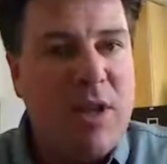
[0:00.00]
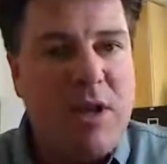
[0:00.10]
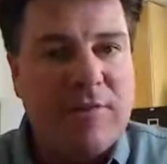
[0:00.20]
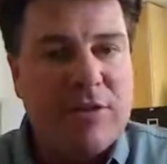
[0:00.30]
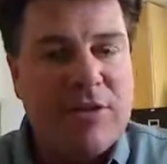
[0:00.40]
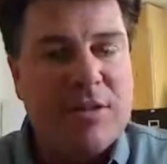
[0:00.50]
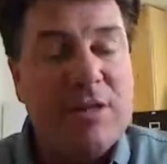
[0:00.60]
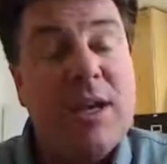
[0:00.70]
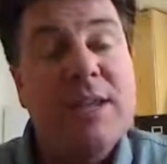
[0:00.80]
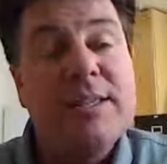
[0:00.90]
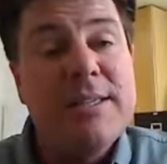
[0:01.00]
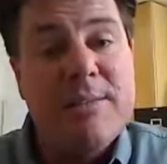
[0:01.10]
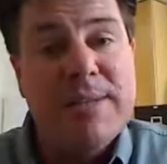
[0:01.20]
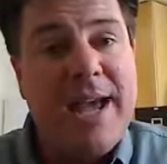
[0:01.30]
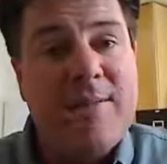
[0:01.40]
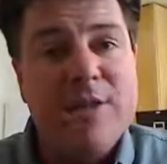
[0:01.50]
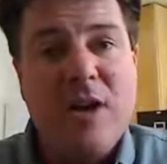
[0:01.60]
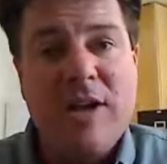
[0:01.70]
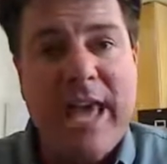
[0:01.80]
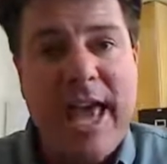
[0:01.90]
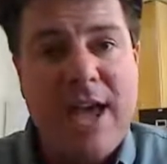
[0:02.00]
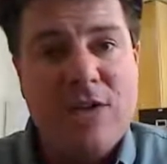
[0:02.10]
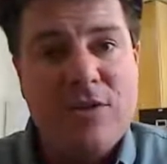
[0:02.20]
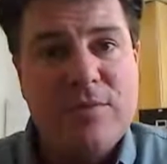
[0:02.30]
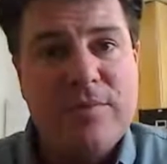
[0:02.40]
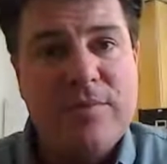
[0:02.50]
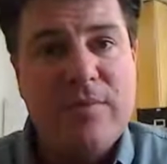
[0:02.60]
offers, sometimes all cash.